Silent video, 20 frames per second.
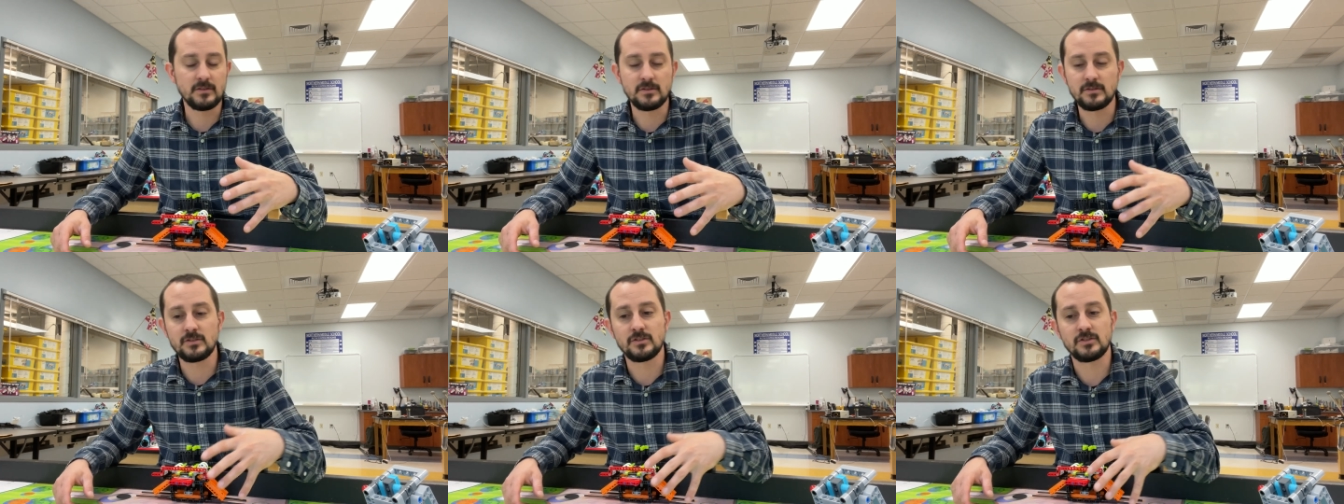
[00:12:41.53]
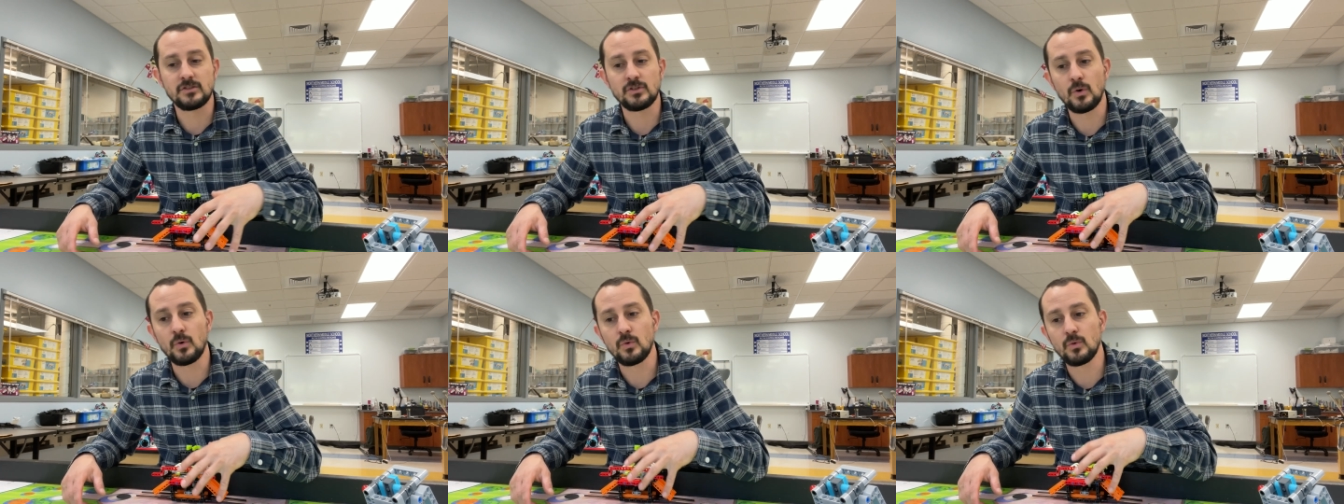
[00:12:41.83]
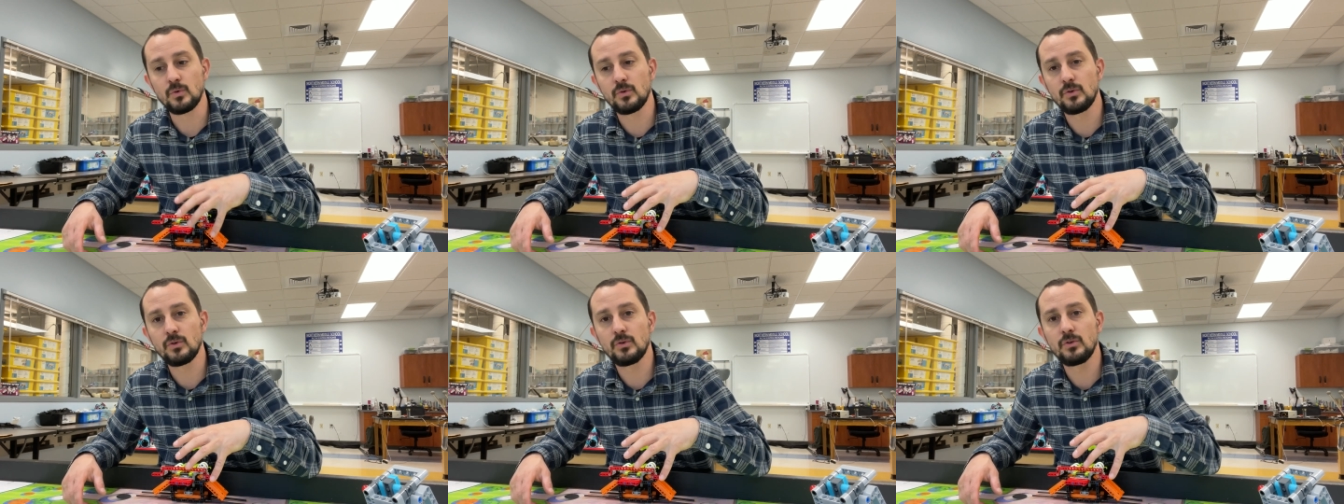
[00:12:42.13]

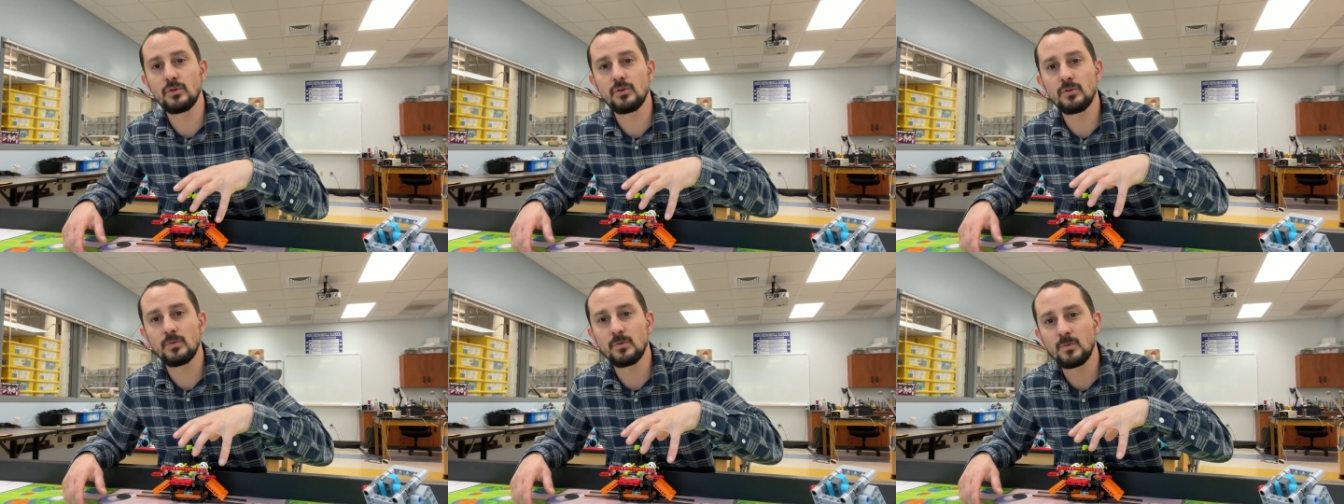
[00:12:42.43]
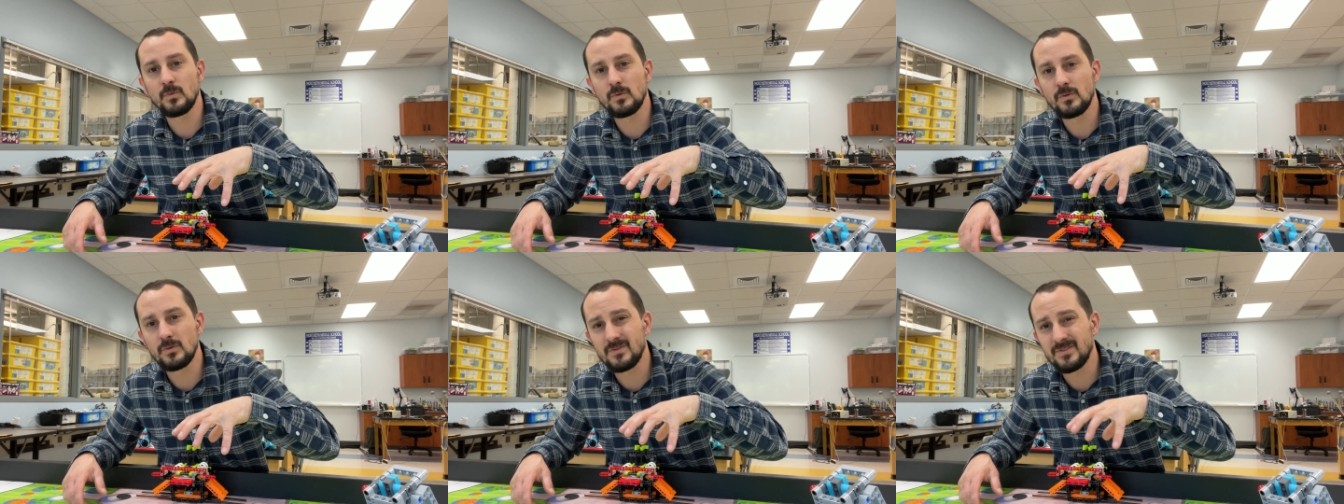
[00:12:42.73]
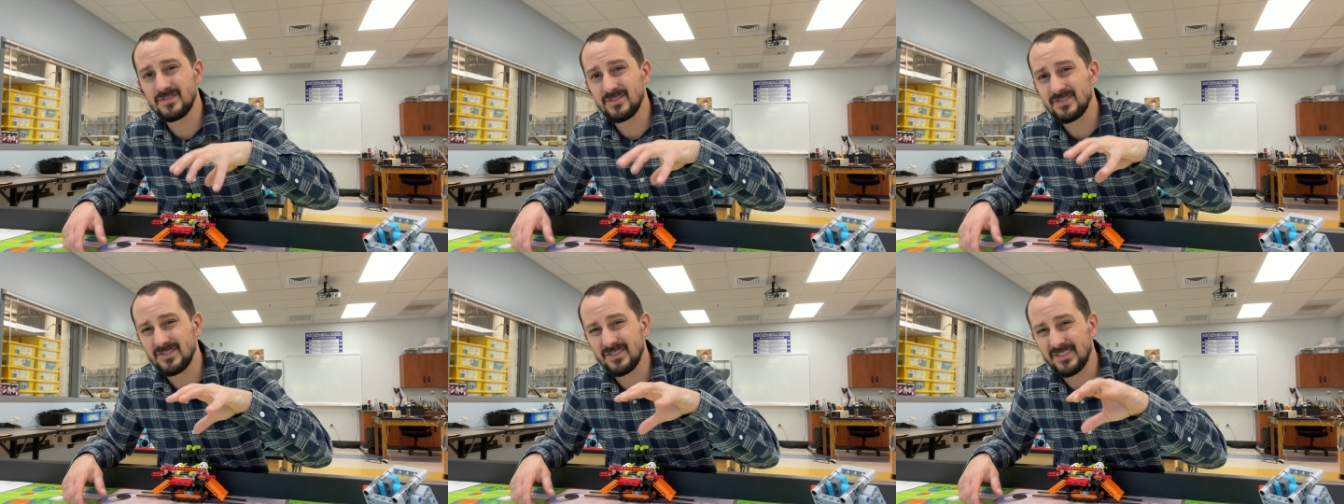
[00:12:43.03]
so
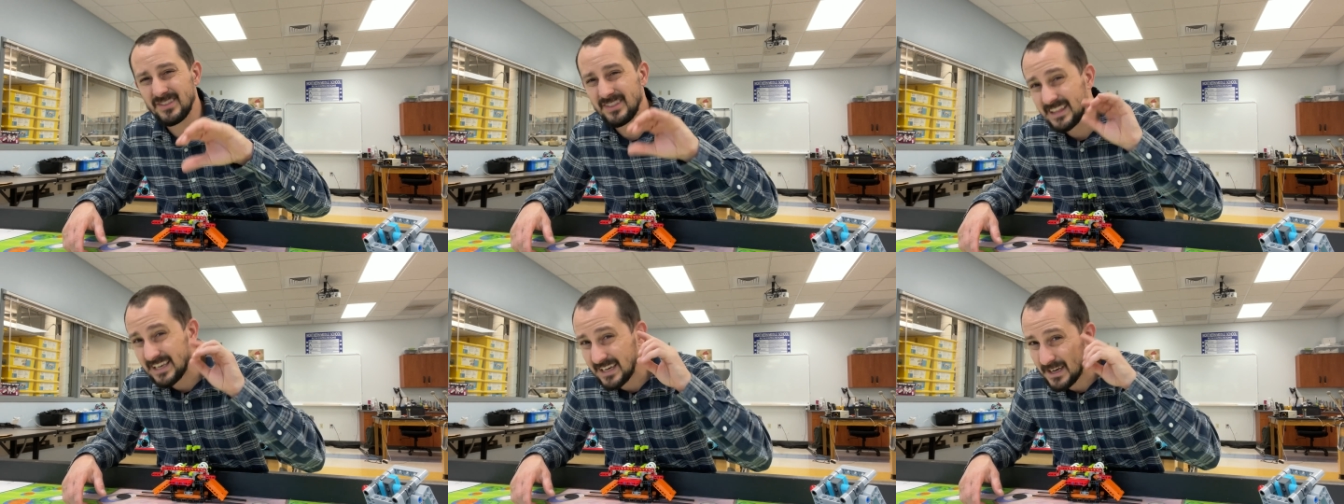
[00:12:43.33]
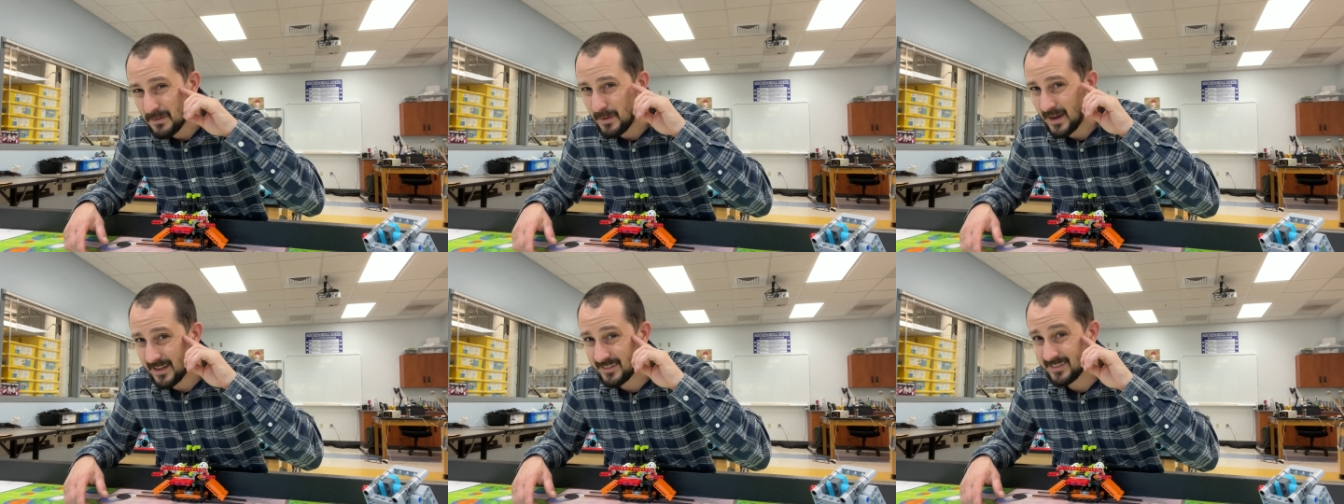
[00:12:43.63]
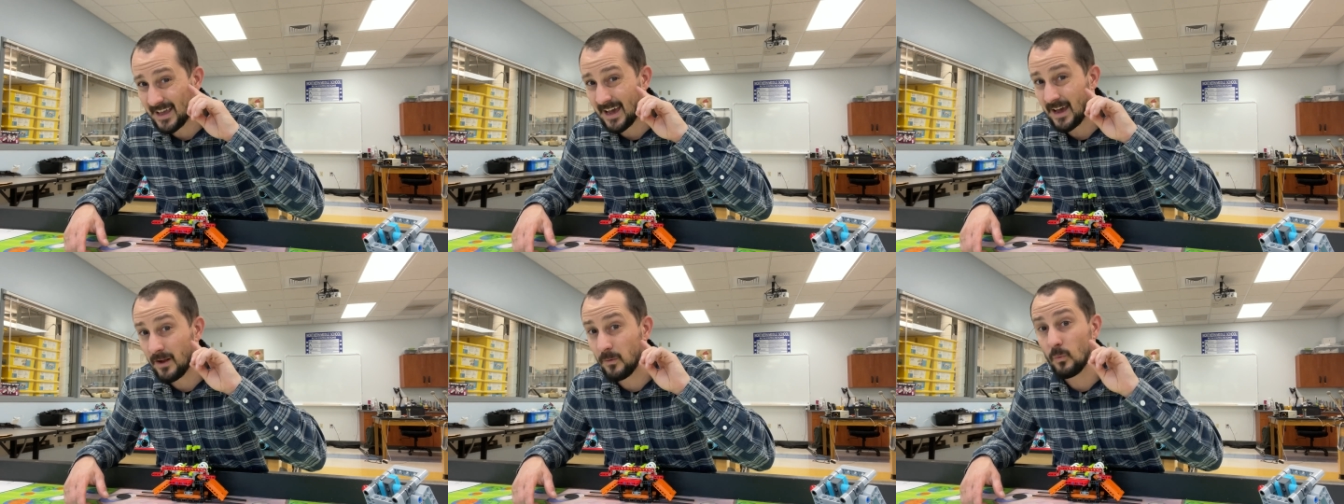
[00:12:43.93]
think about
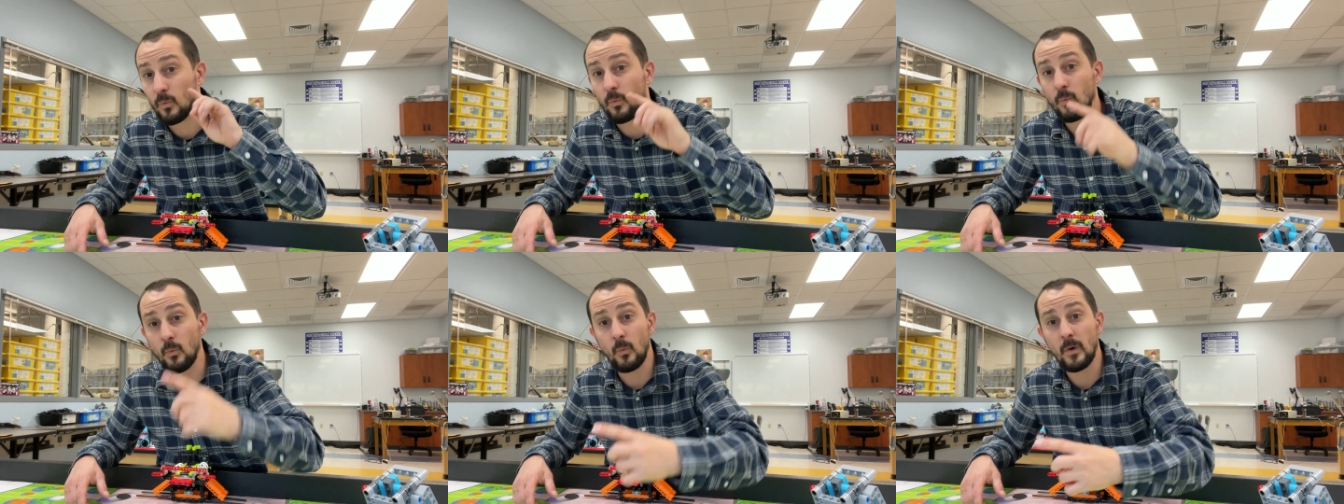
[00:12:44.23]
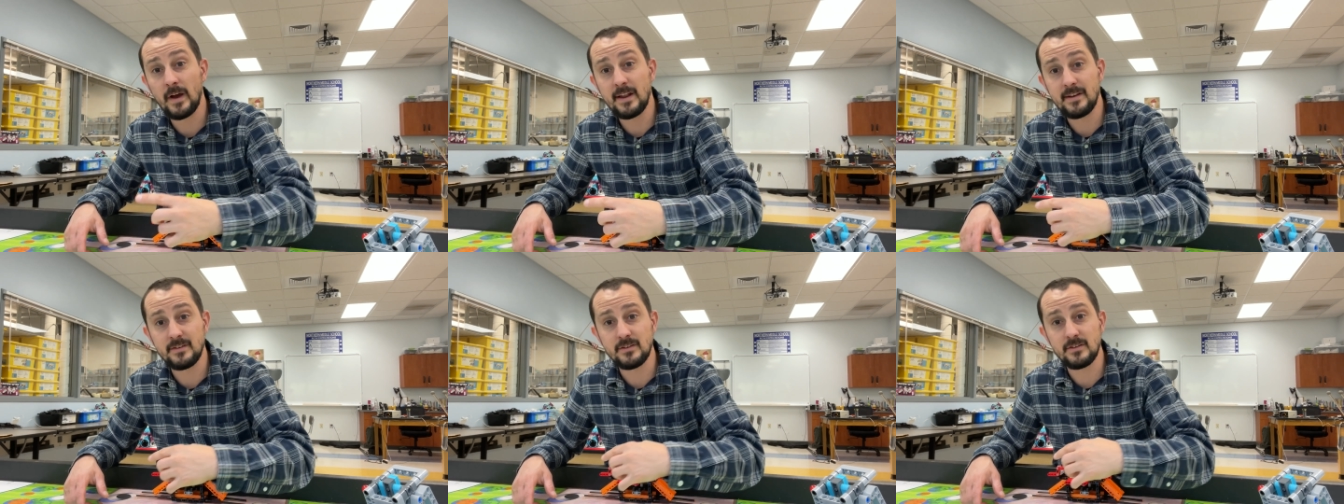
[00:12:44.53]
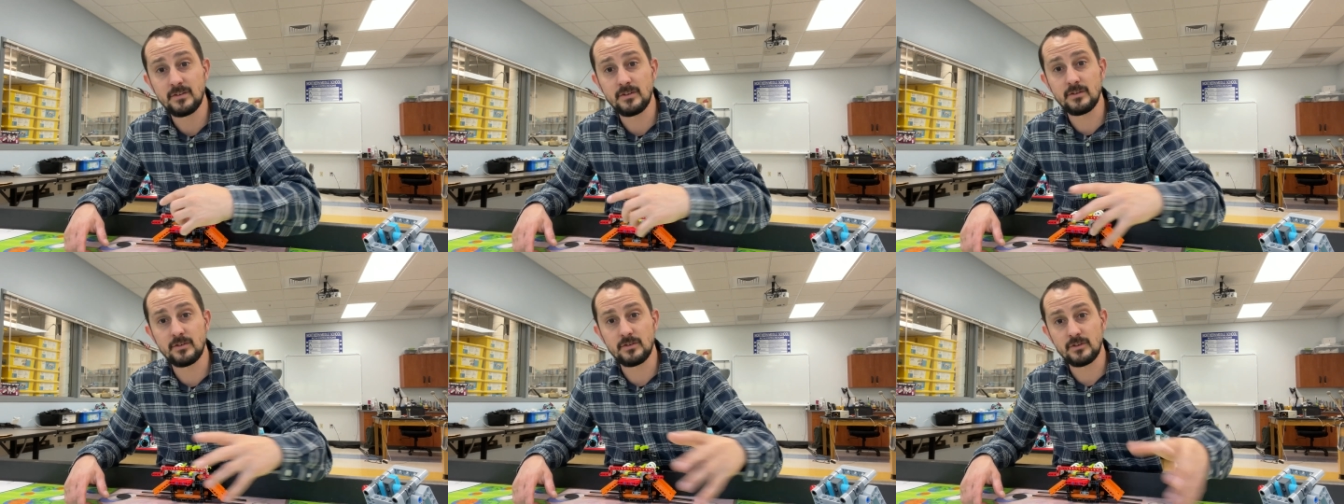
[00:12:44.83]
that when
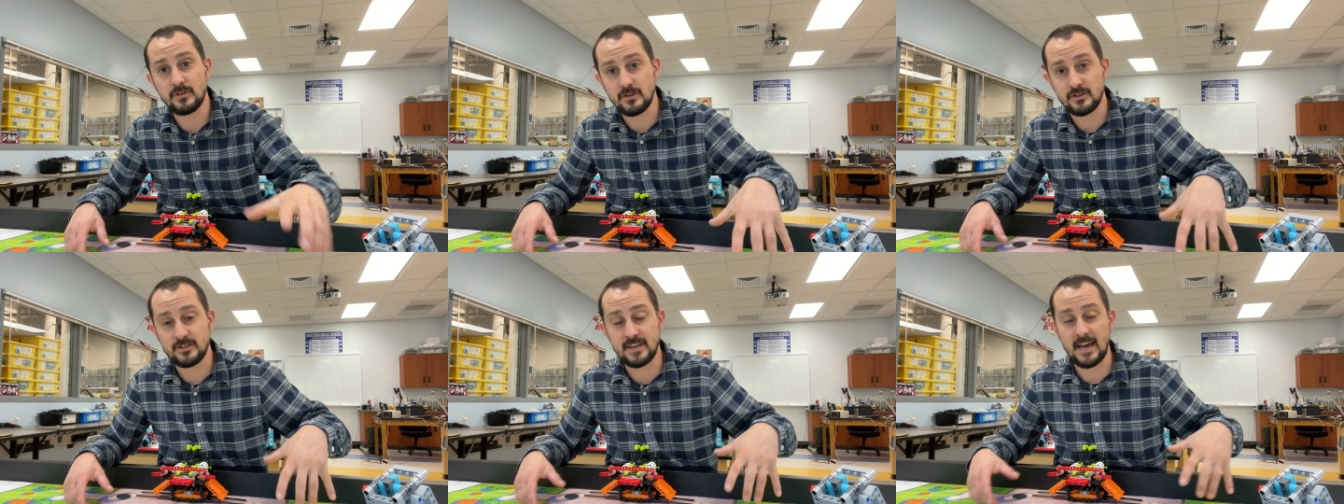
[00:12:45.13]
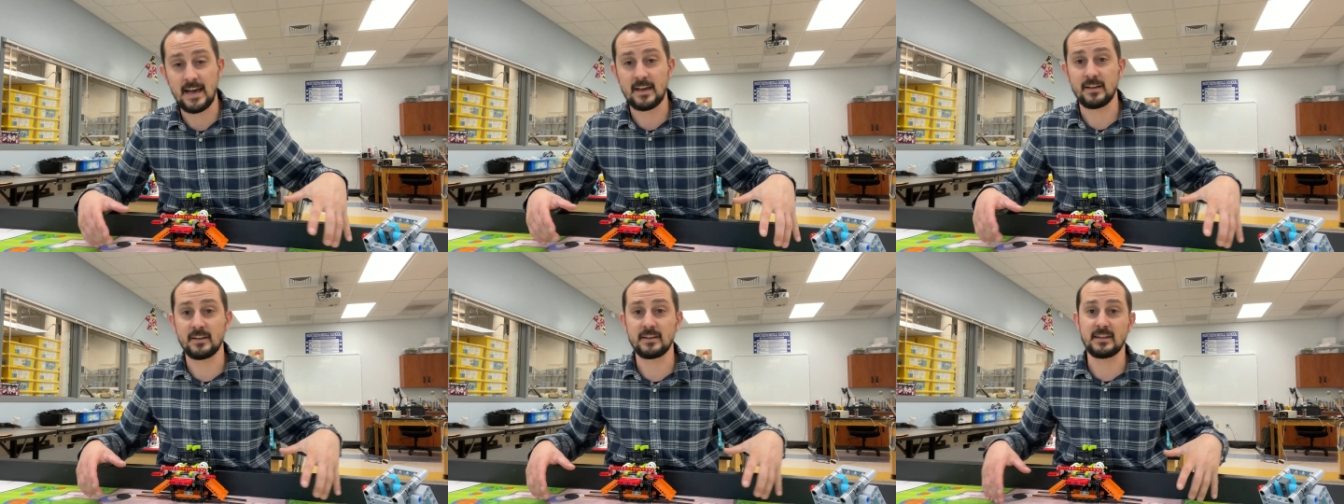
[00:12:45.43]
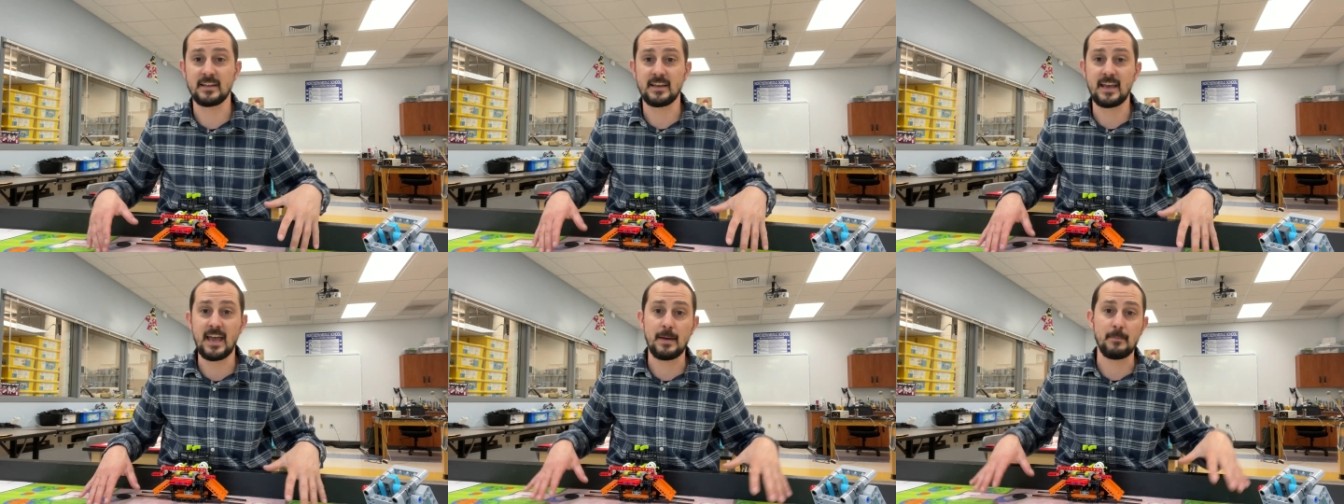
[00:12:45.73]
you're tackling
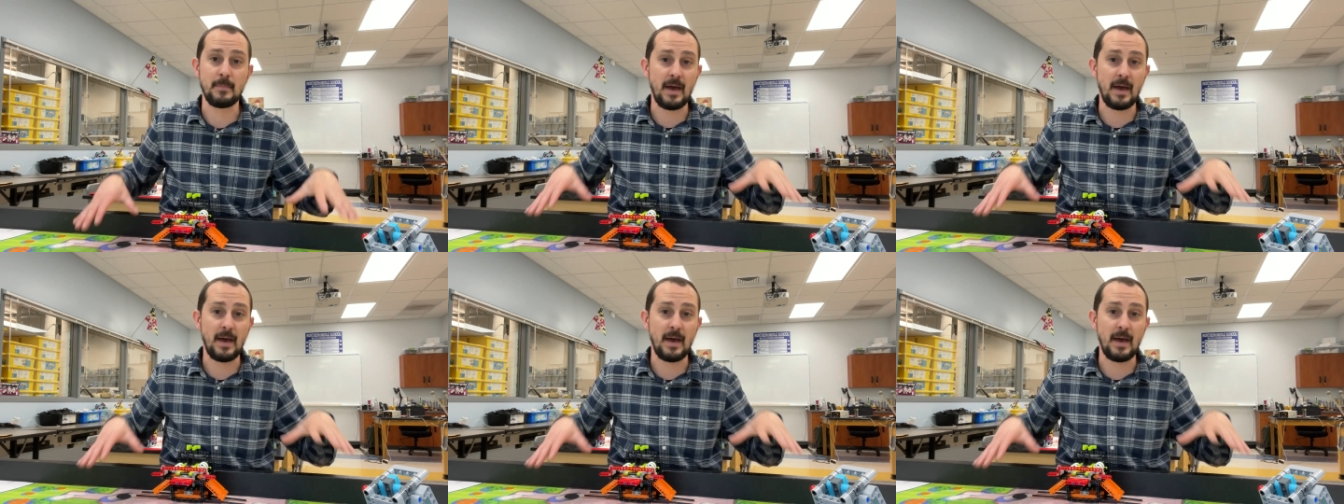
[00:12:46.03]
the game.